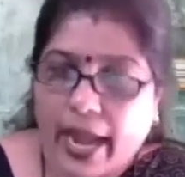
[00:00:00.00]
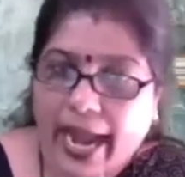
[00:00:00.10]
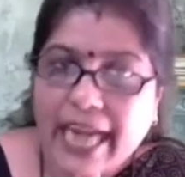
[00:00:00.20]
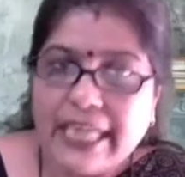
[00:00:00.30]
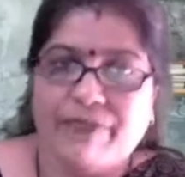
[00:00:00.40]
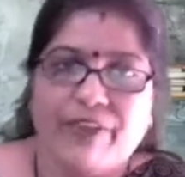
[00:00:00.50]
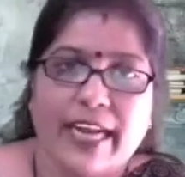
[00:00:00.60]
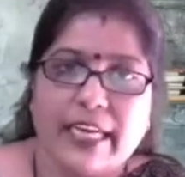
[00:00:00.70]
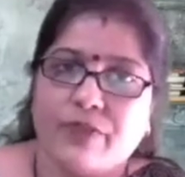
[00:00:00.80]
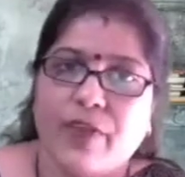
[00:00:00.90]
And
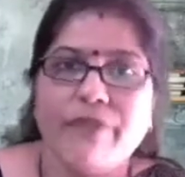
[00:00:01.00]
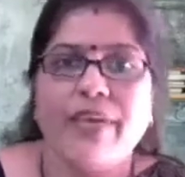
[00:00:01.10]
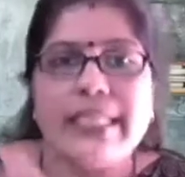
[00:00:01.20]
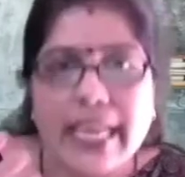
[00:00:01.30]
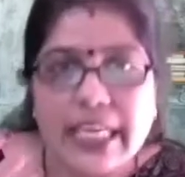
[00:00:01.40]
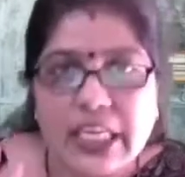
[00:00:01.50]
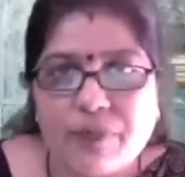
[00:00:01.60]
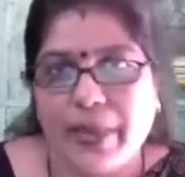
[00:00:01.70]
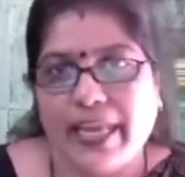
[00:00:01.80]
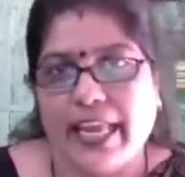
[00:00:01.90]
friends, when we say it's
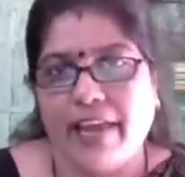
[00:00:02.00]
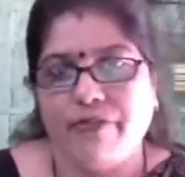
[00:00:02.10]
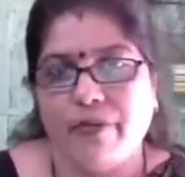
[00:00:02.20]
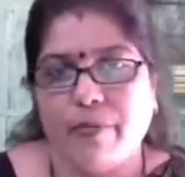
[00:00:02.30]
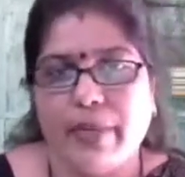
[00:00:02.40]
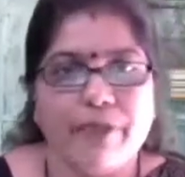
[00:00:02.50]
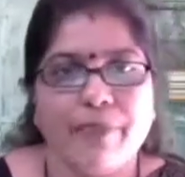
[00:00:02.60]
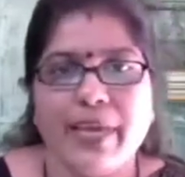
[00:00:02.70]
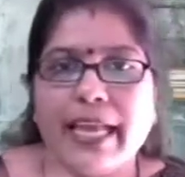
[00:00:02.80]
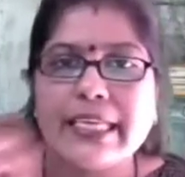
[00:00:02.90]
belief, believe
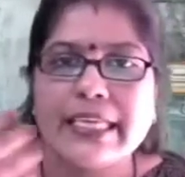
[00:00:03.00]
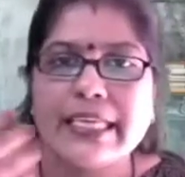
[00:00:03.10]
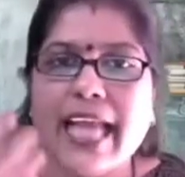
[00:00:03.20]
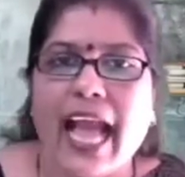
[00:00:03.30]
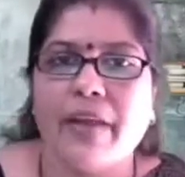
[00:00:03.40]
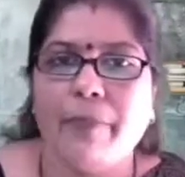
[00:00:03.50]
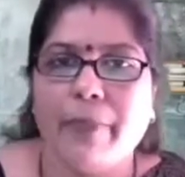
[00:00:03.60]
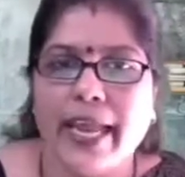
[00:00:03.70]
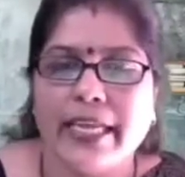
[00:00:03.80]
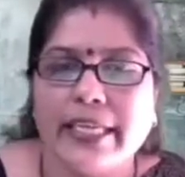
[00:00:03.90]
me, it can
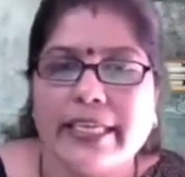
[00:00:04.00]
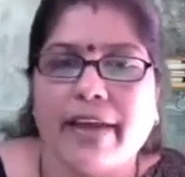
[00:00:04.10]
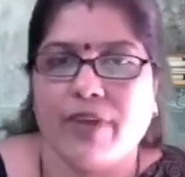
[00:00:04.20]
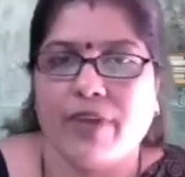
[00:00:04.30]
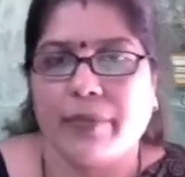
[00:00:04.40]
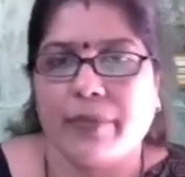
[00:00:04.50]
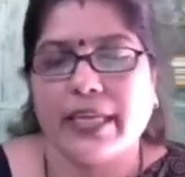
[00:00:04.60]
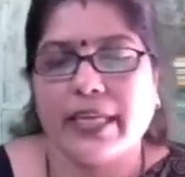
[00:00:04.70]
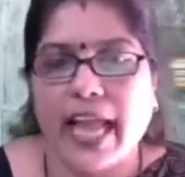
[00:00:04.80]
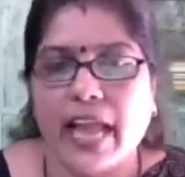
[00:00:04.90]
be developed,
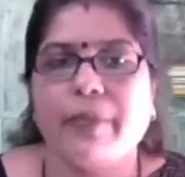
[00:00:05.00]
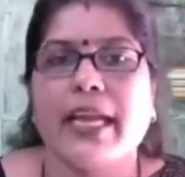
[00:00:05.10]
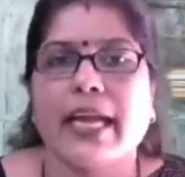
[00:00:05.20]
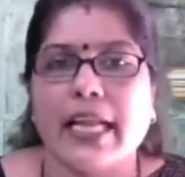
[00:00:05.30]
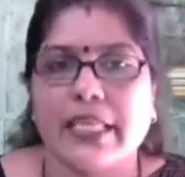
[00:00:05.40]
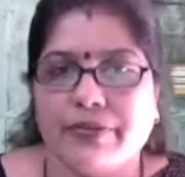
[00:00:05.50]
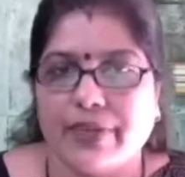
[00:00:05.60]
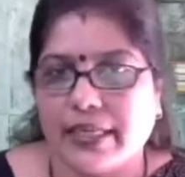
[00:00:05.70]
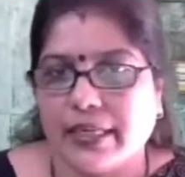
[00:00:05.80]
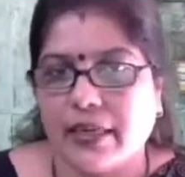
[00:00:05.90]
it can be
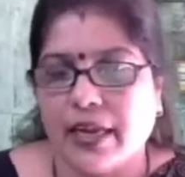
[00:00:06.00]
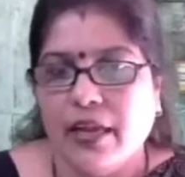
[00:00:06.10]
cultivated.